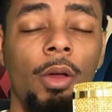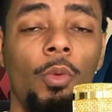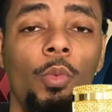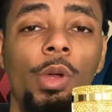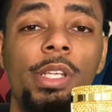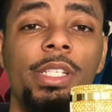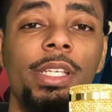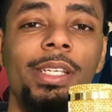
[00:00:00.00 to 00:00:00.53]

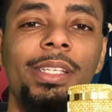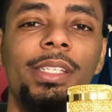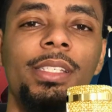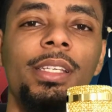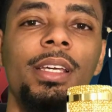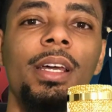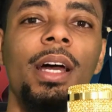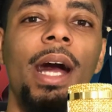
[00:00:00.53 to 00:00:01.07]
which
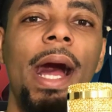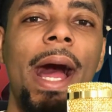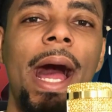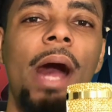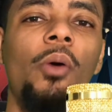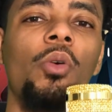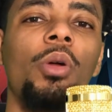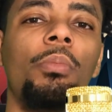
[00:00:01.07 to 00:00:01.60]
is
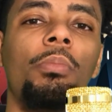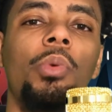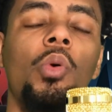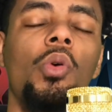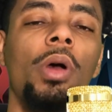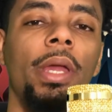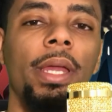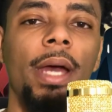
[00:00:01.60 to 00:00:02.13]
our
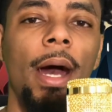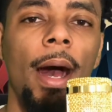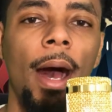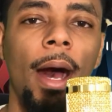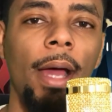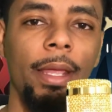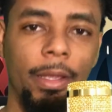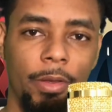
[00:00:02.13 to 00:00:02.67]
boy
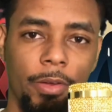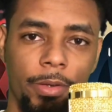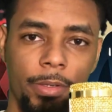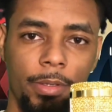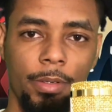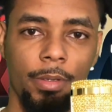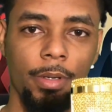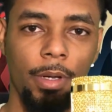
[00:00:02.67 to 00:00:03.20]
Iron.
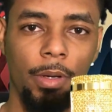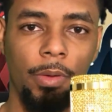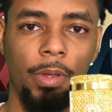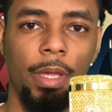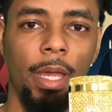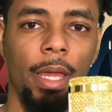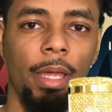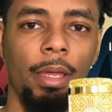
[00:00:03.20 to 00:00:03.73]

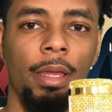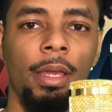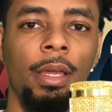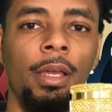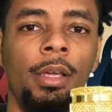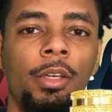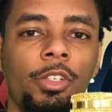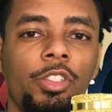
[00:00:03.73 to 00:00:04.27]
Okay.
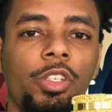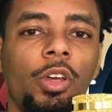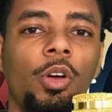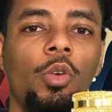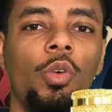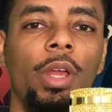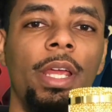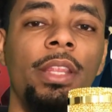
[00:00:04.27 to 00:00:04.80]

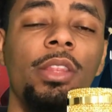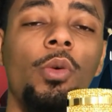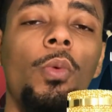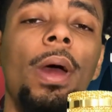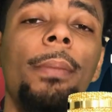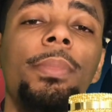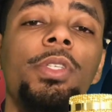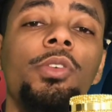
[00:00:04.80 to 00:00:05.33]
So in the
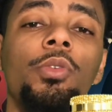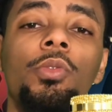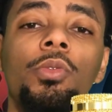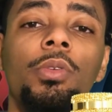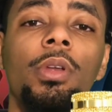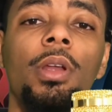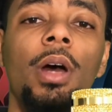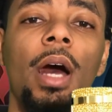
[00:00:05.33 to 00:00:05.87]

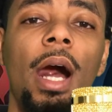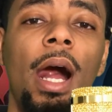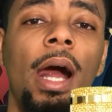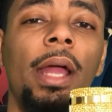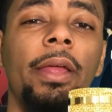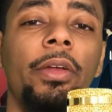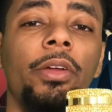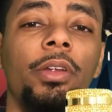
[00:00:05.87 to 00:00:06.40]
webtoon,
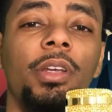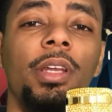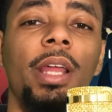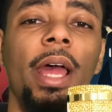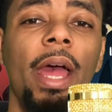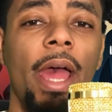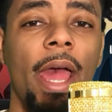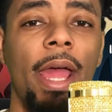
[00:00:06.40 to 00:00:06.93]
Iron
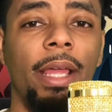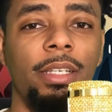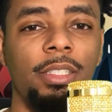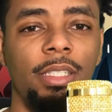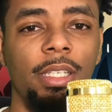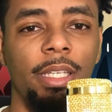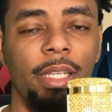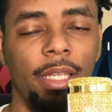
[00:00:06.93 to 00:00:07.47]

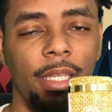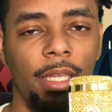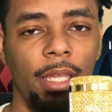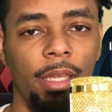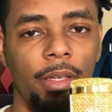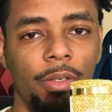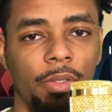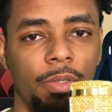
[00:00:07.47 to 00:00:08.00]
actually
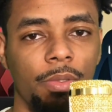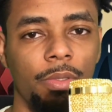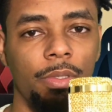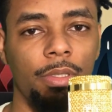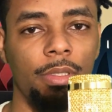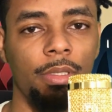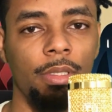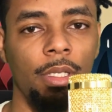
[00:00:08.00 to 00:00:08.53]

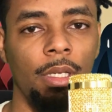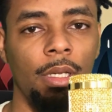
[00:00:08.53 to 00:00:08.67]
kills